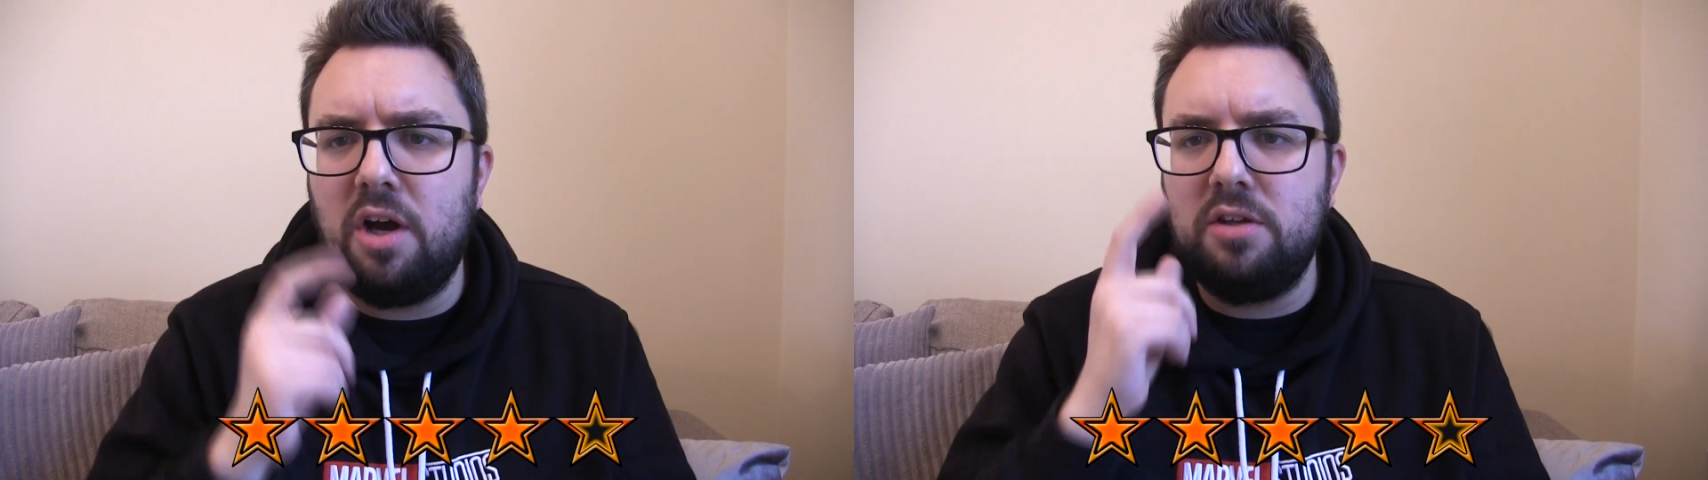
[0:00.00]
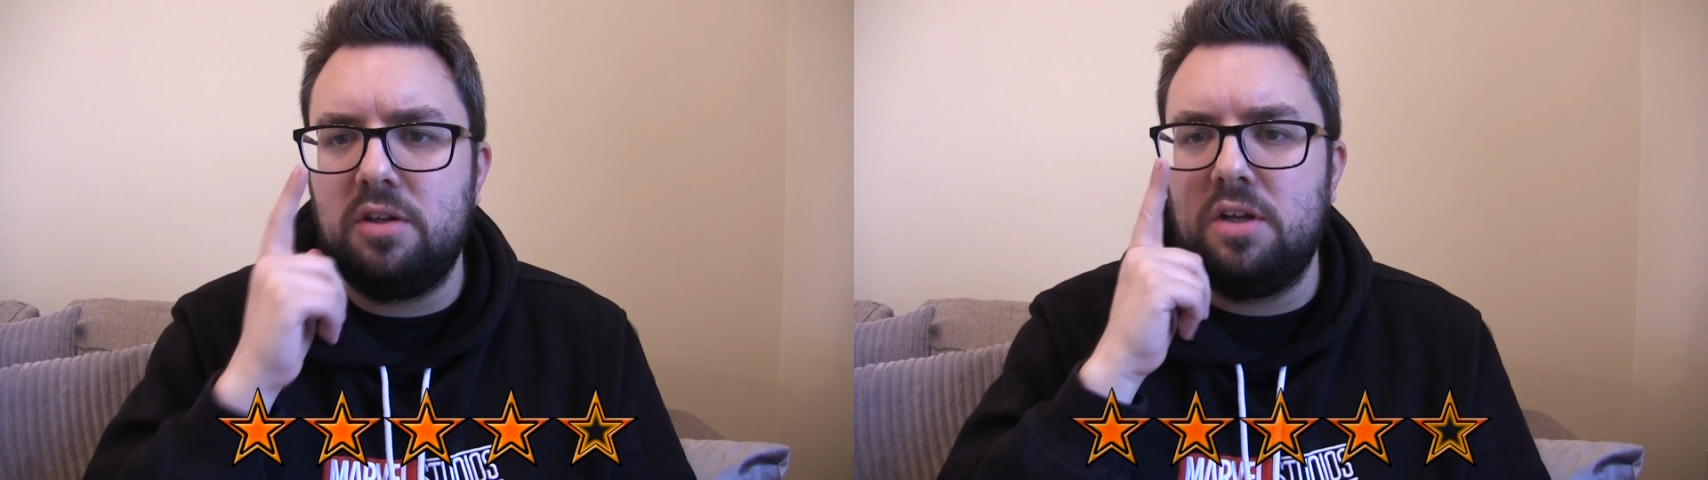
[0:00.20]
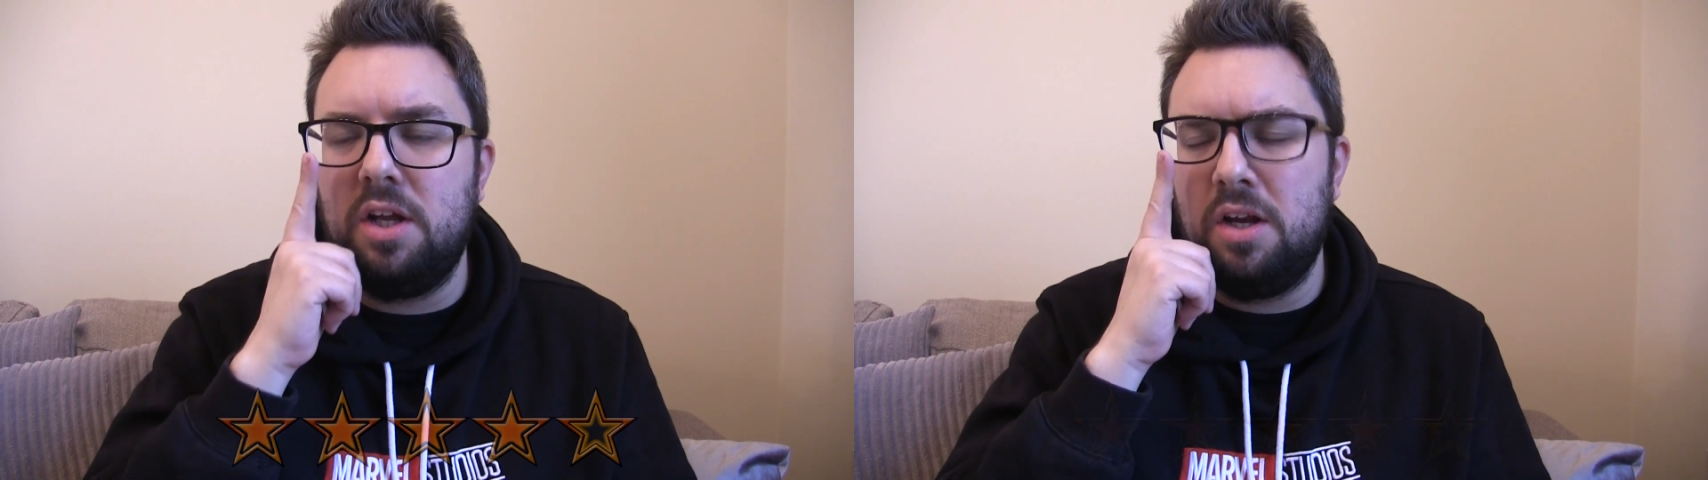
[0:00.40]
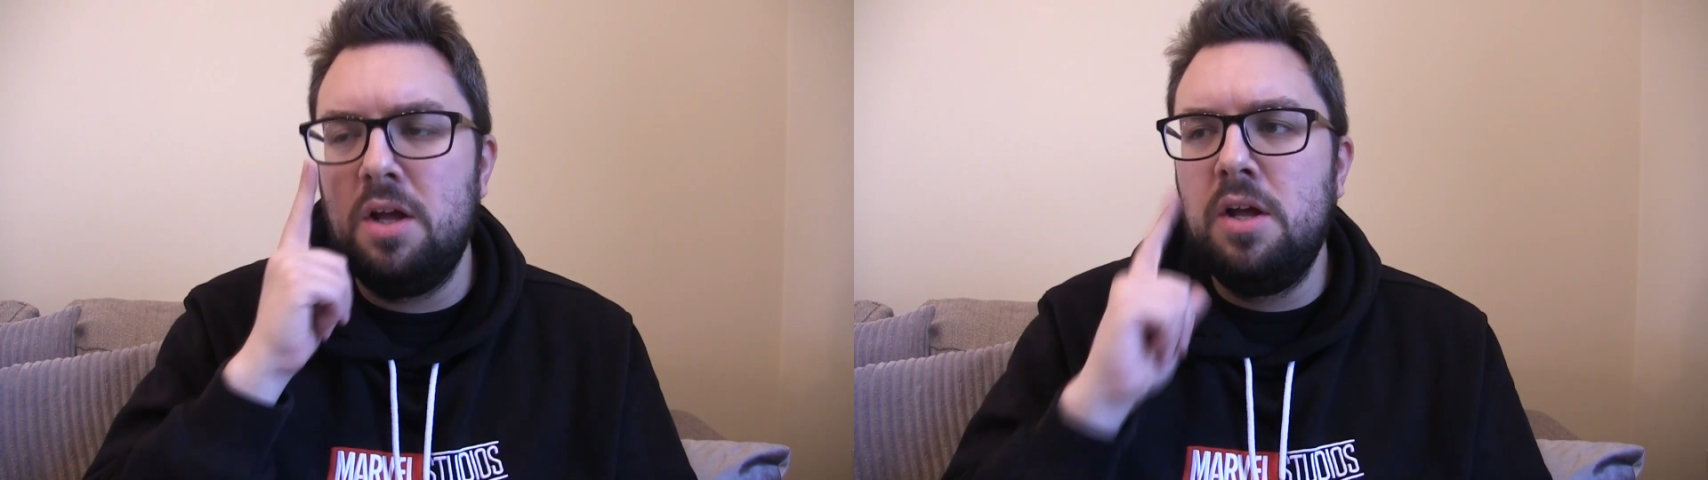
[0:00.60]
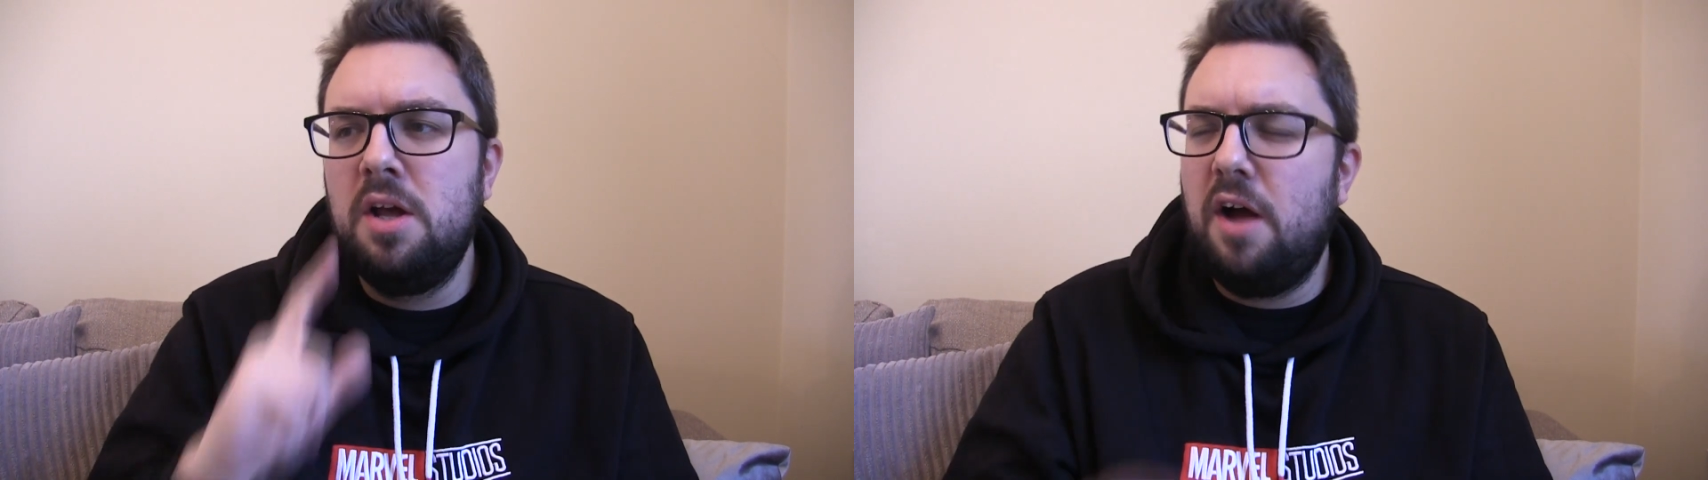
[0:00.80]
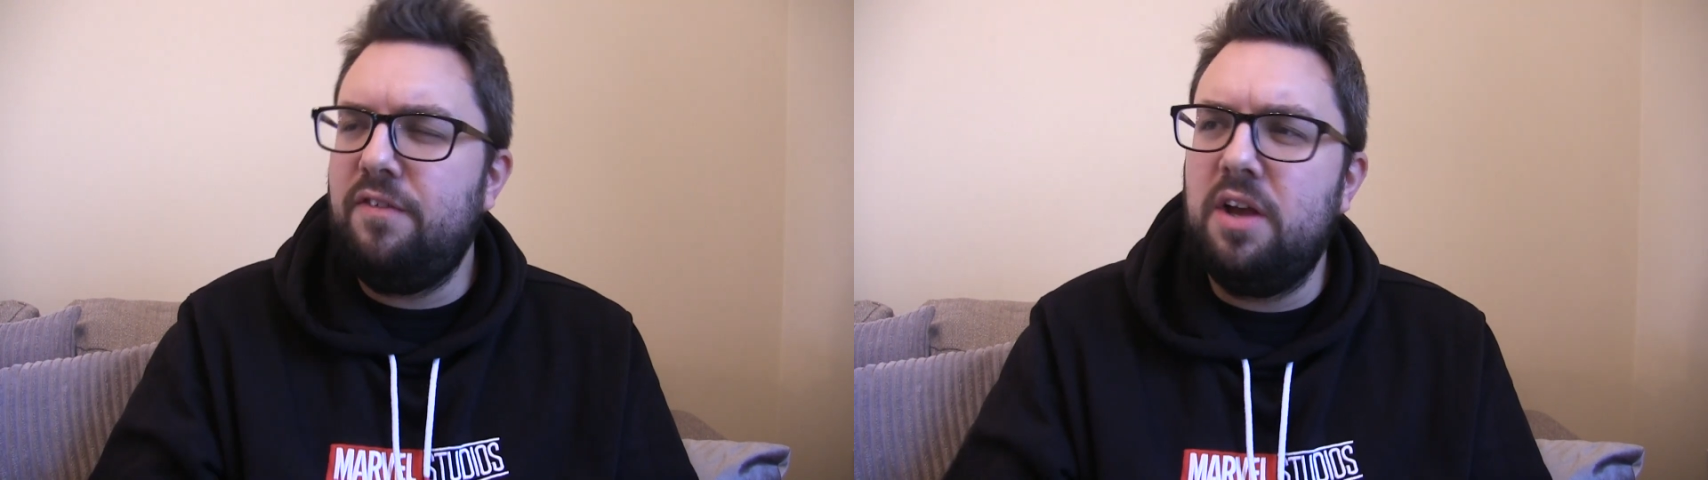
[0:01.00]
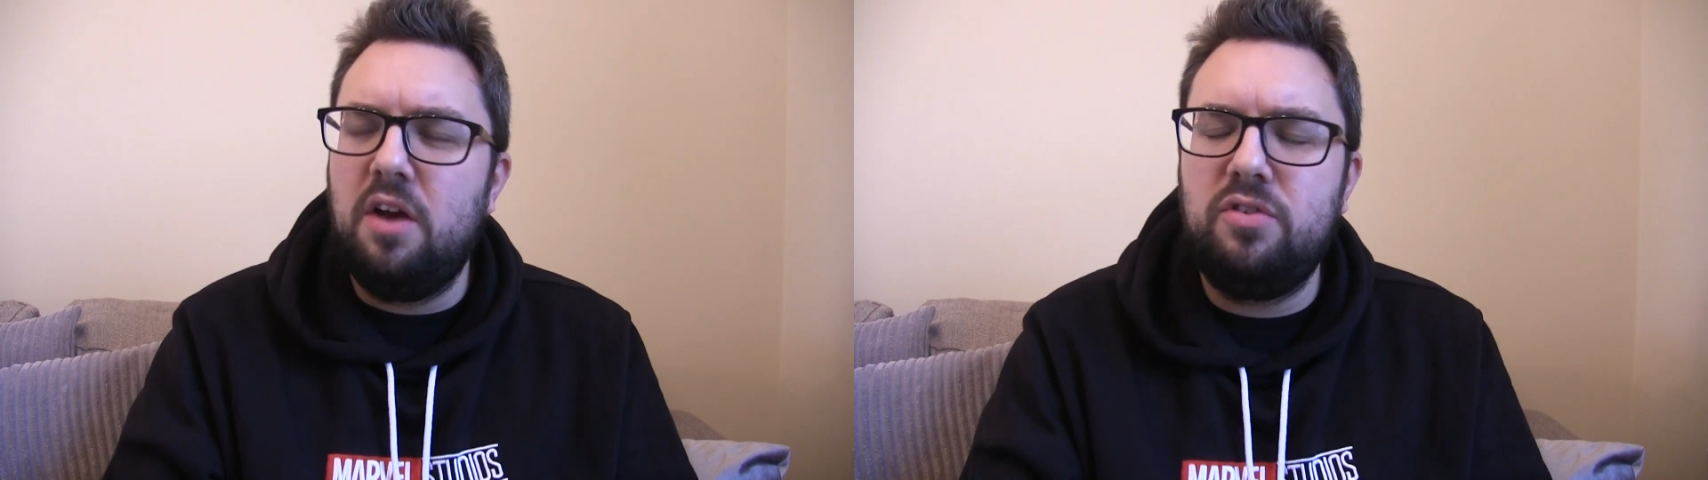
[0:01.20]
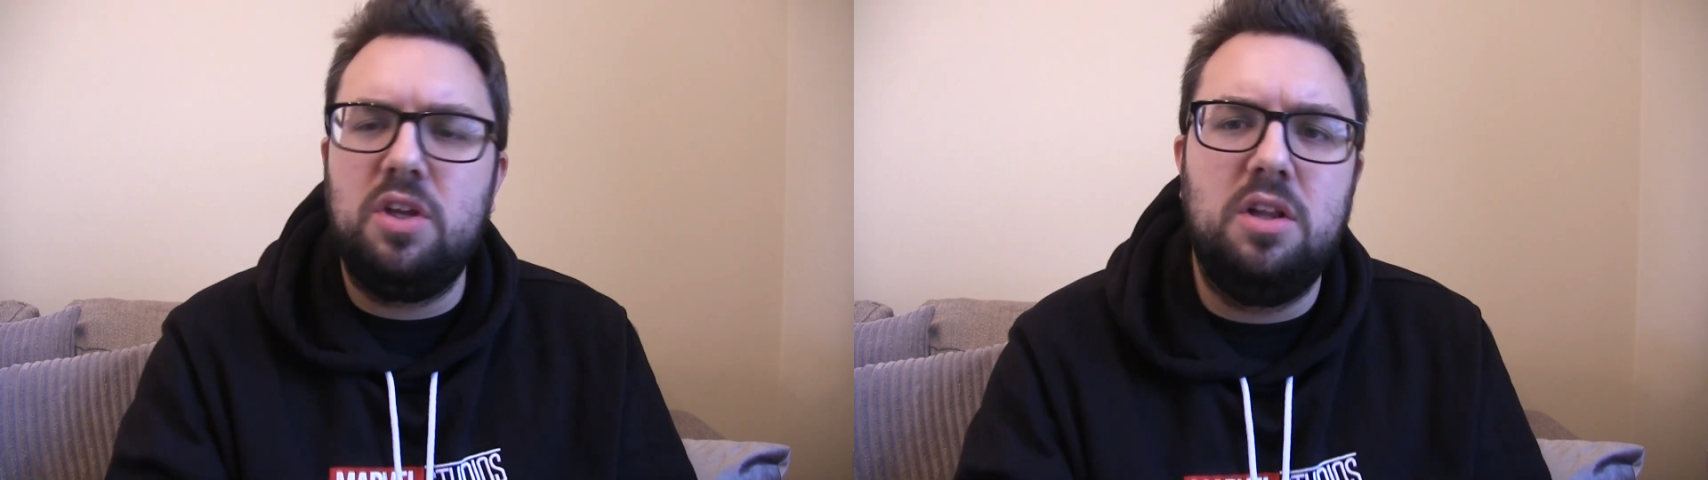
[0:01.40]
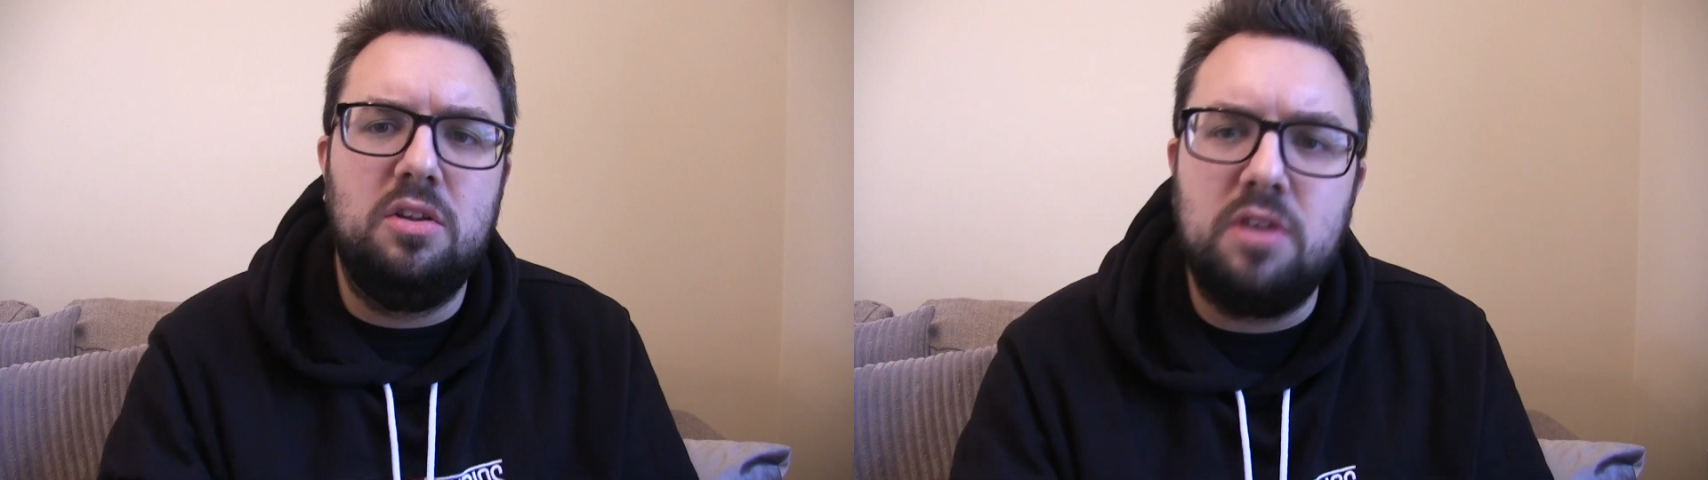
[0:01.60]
nice indeed. I think I've seen the